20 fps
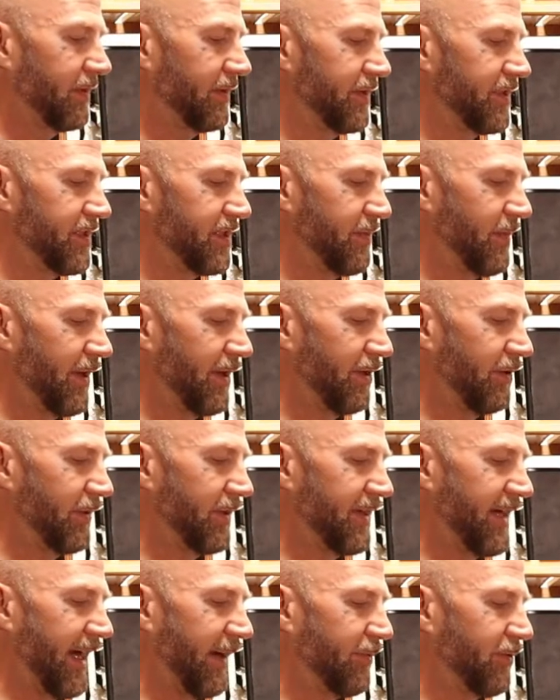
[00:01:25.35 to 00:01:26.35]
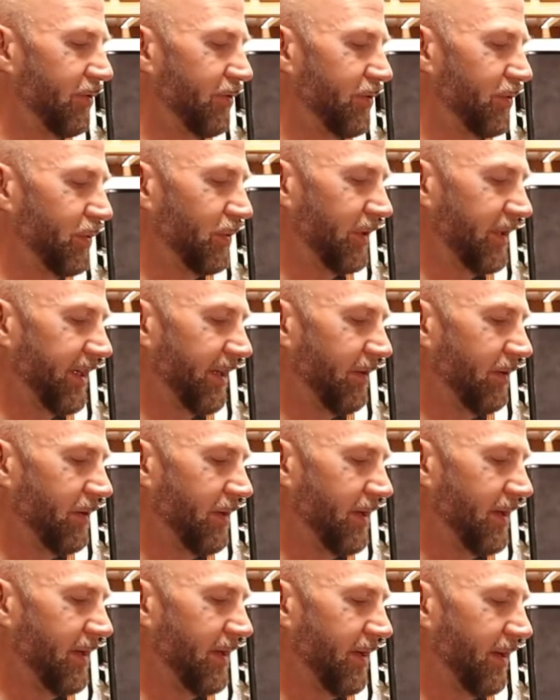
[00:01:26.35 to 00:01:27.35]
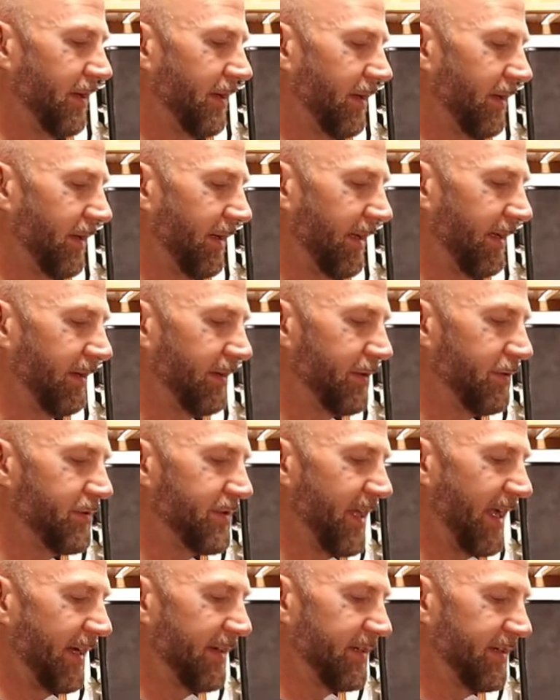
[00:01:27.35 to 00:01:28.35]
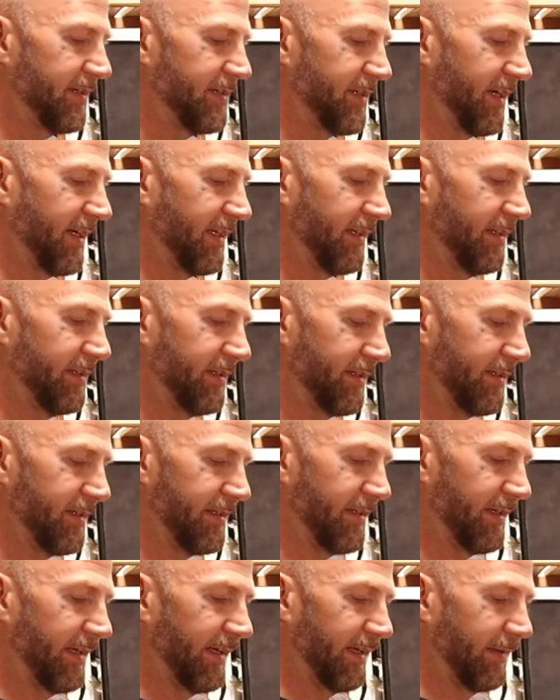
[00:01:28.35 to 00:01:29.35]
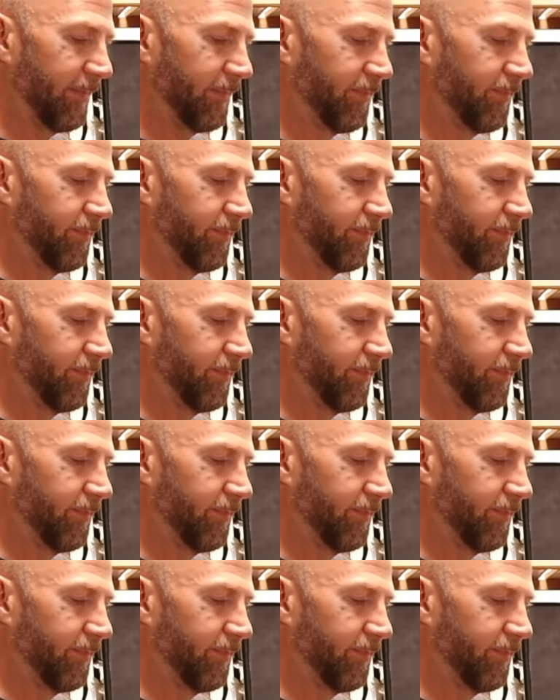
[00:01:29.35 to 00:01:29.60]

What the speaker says: Shimano adapter tool here, and I'll use that to tighten the